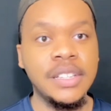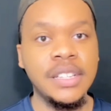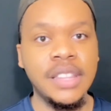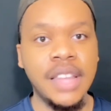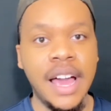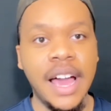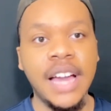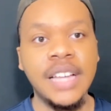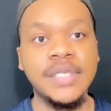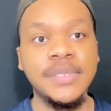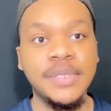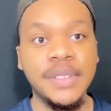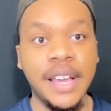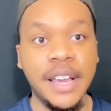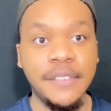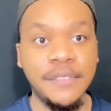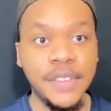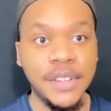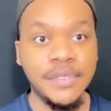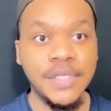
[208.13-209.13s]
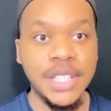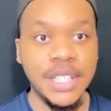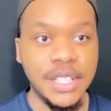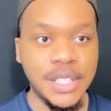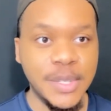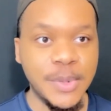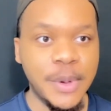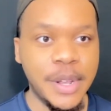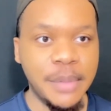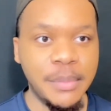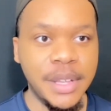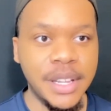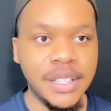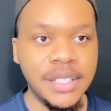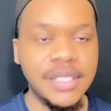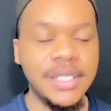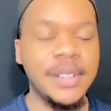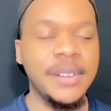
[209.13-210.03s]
lasts for like 15 to 20 minutes.